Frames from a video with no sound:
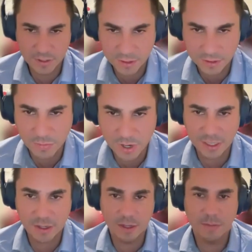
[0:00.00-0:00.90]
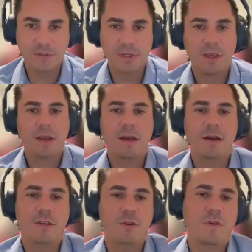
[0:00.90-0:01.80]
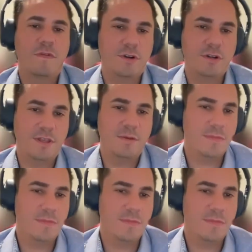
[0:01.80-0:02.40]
These mining hubs, you referred to them,